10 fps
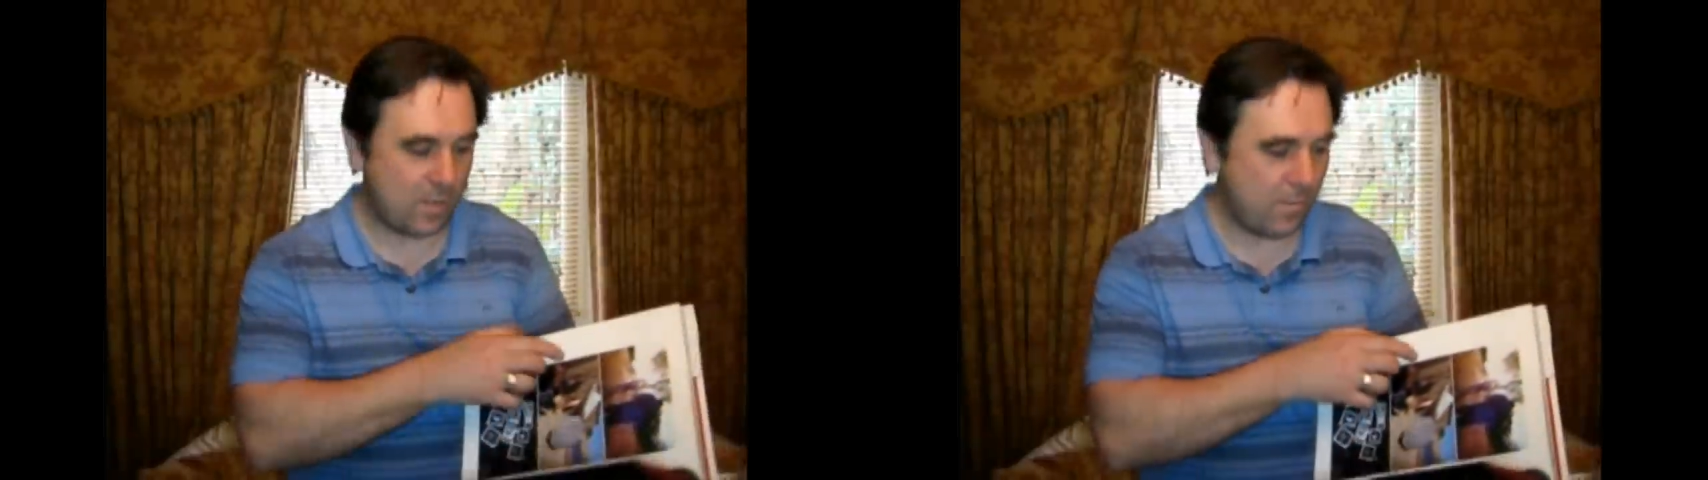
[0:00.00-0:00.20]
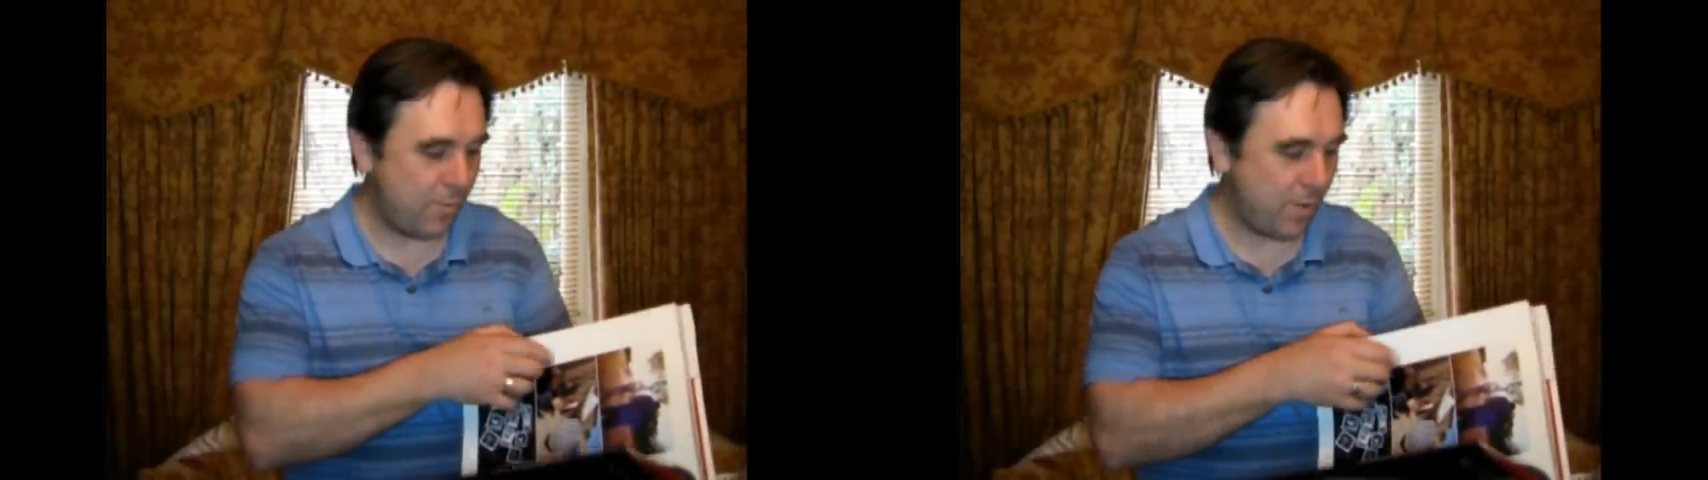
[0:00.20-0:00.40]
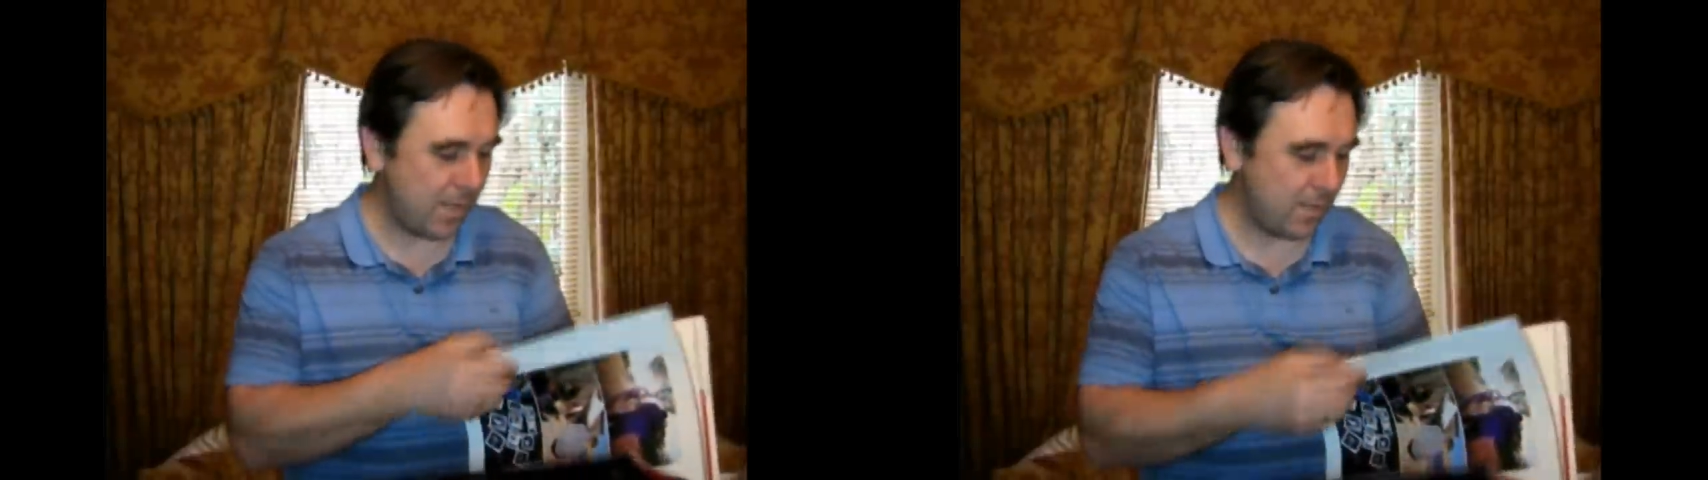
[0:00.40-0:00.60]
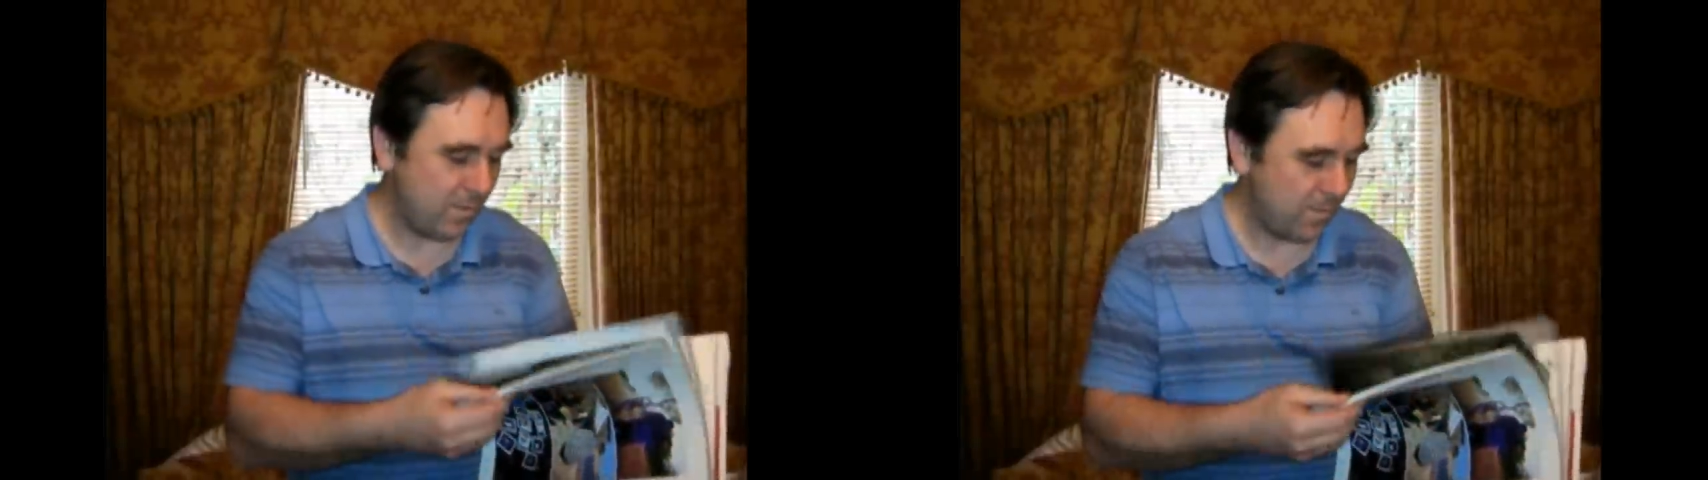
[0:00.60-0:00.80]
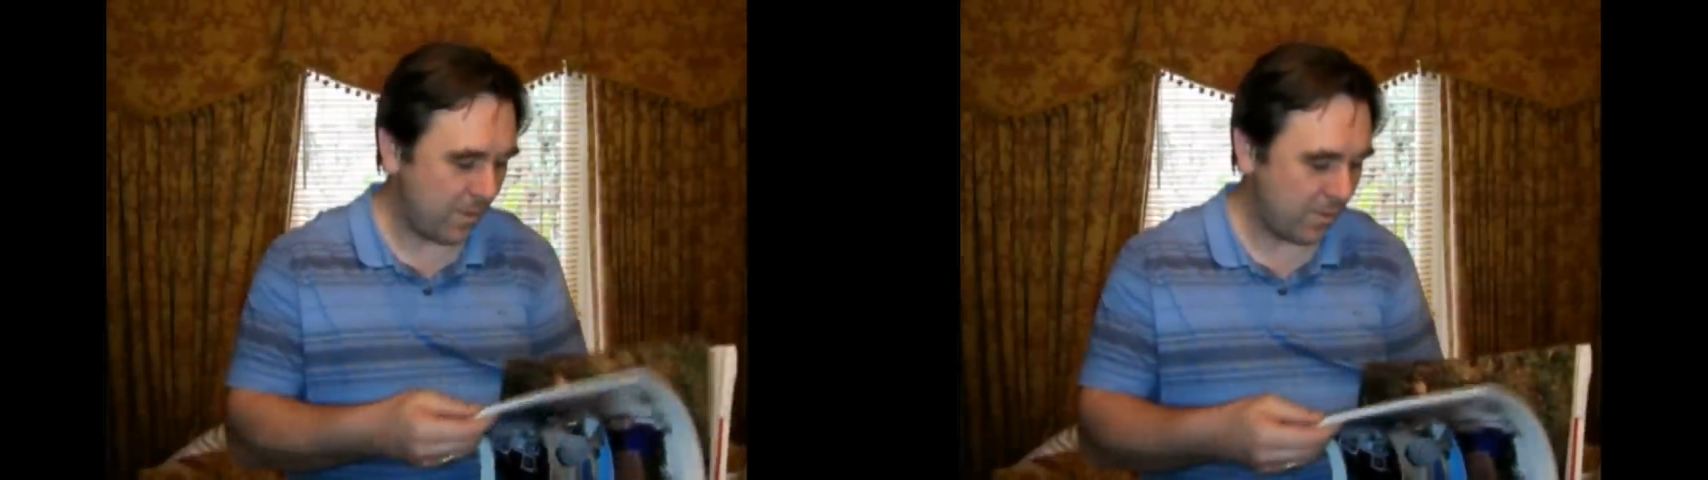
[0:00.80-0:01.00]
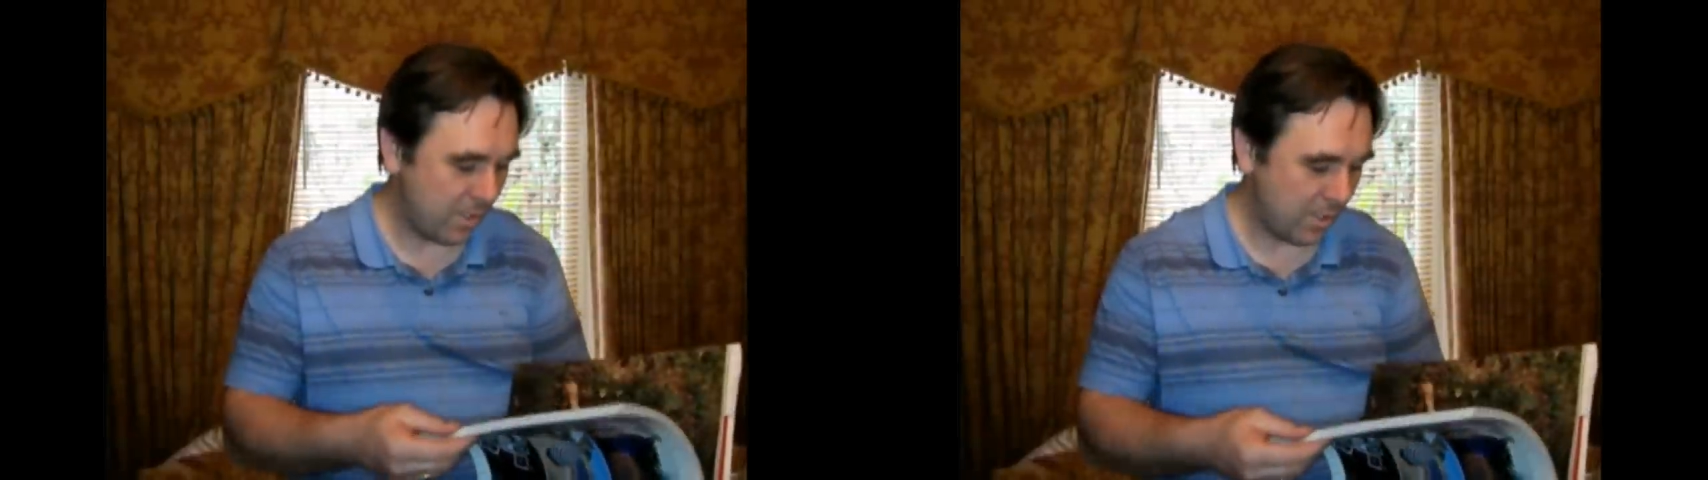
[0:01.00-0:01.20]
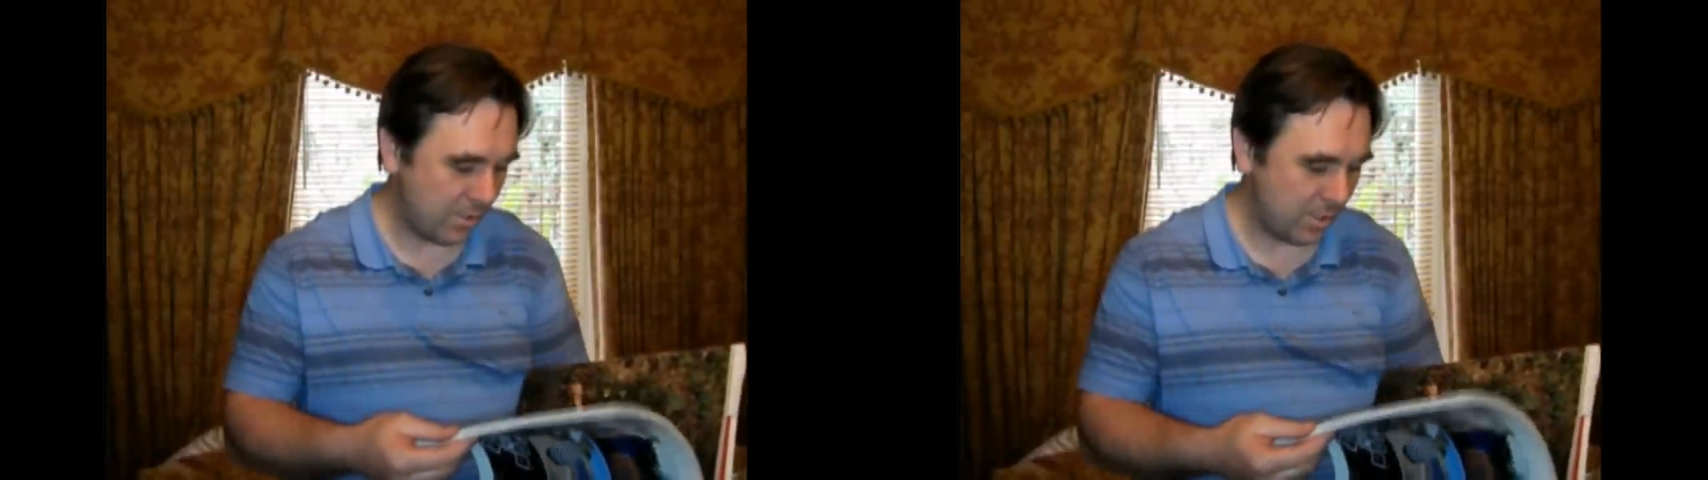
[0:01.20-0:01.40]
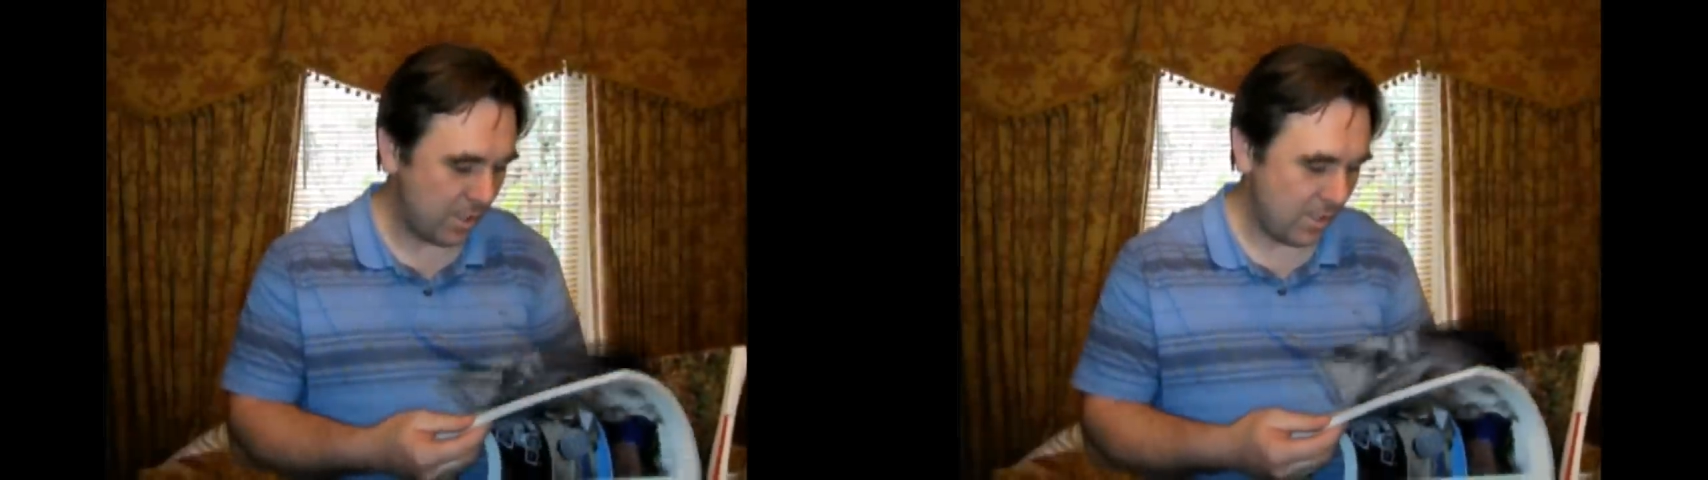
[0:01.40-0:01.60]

and breadth of the photos.